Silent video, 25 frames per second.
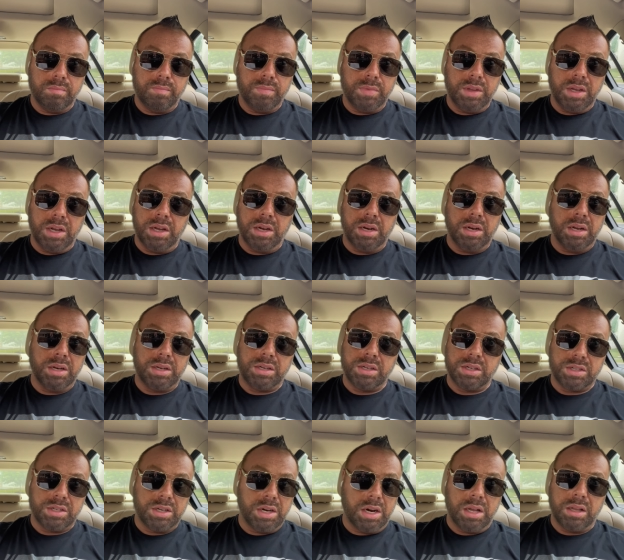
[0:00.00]
and it
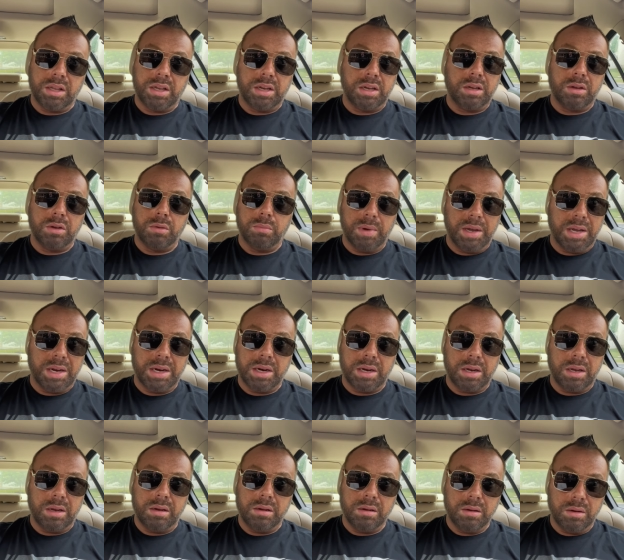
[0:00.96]
does not like
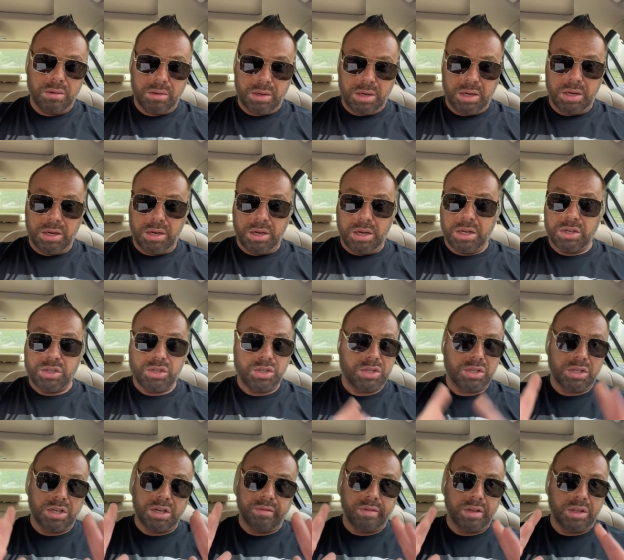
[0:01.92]
humanity, okay? I'll just
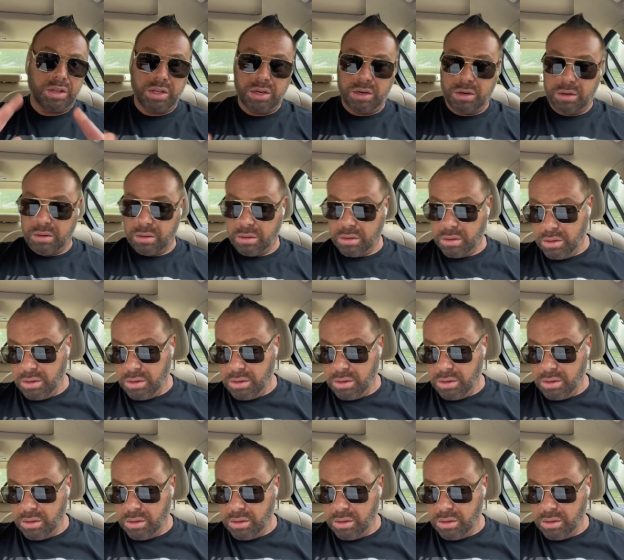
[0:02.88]
leave it there.